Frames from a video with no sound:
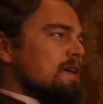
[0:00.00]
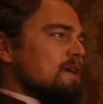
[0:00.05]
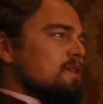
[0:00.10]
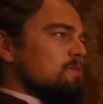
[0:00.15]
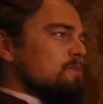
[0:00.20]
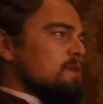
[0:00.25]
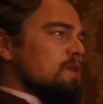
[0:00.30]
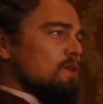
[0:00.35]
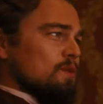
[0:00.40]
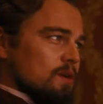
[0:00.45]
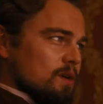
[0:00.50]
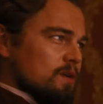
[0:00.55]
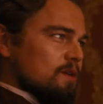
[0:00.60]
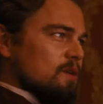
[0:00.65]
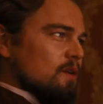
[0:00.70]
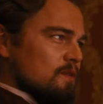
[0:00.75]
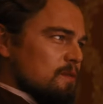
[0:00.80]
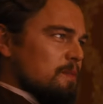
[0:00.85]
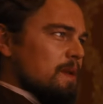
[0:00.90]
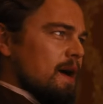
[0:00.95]
tells me you
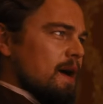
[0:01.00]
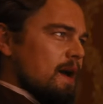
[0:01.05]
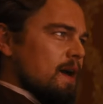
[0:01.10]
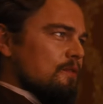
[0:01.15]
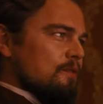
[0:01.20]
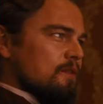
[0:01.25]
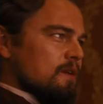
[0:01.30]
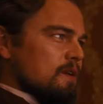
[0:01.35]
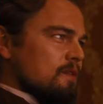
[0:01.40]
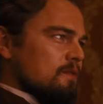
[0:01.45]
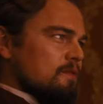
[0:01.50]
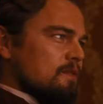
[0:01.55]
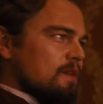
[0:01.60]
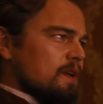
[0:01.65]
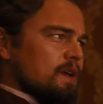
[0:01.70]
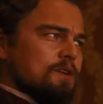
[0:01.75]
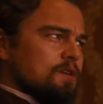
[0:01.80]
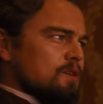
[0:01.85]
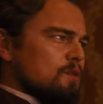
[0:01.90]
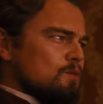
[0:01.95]
looked over my African
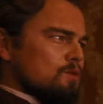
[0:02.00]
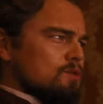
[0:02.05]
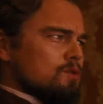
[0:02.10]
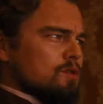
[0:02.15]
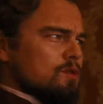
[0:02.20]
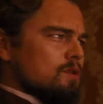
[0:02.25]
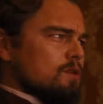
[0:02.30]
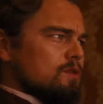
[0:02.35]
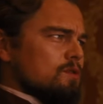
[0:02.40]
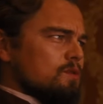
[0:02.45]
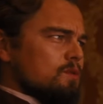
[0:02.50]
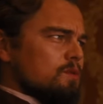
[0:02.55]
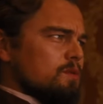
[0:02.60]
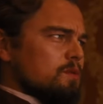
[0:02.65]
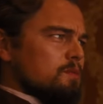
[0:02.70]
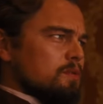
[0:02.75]
flesh and you was none too